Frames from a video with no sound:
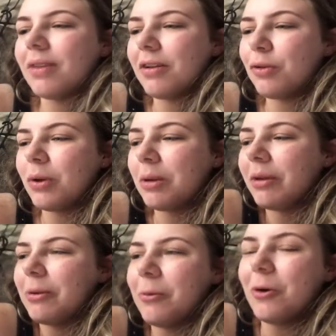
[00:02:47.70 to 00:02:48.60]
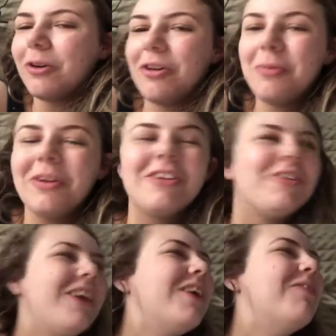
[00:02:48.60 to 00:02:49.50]
a twenty minute walk just because
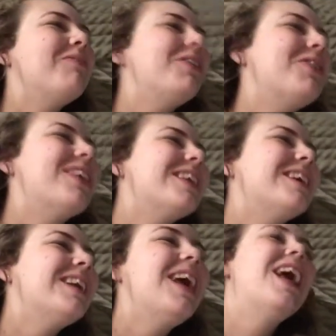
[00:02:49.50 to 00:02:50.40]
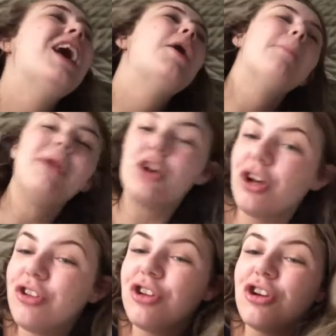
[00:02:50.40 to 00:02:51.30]
we couldn't be bothered.
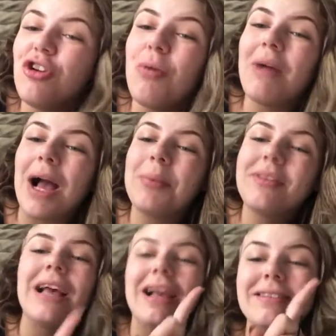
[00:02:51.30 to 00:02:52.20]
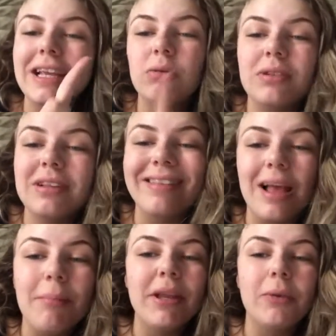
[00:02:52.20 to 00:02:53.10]
Because Google Maps said it was a
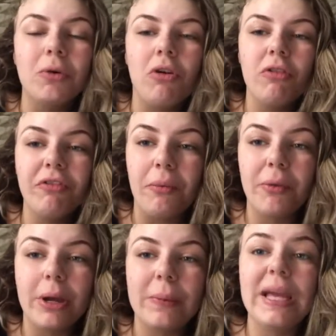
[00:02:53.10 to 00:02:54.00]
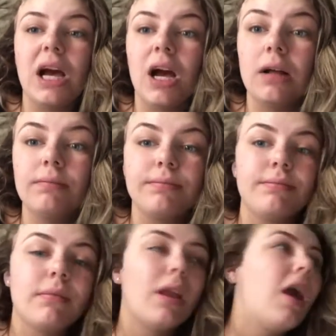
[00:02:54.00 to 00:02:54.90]
ten minute walk from where we are.
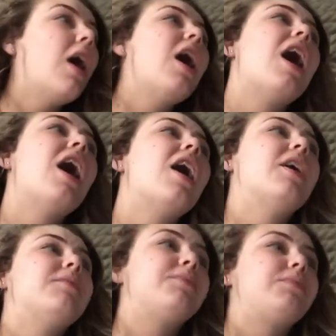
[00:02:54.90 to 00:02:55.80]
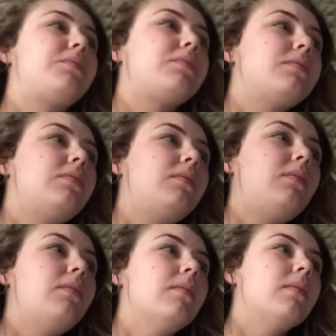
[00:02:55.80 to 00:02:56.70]
Oh, did you must have read the car
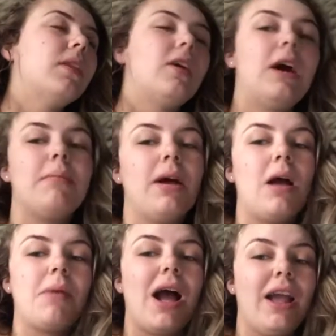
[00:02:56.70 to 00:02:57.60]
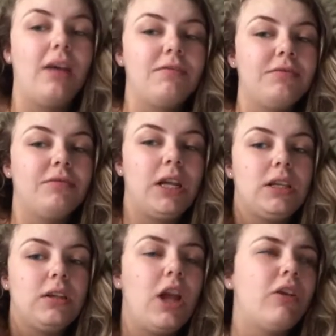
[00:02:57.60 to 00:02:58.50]
bit? Not the um, I might have read,
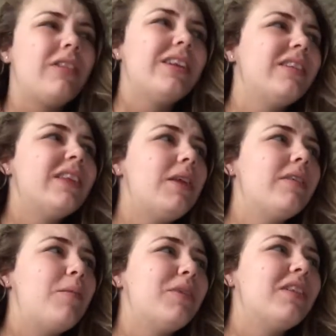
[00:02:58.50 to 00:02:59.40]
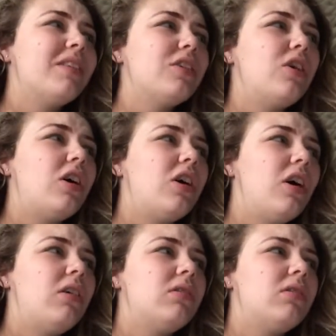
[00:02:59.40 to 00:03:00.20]
no, because it didn't take ten minutes in the car.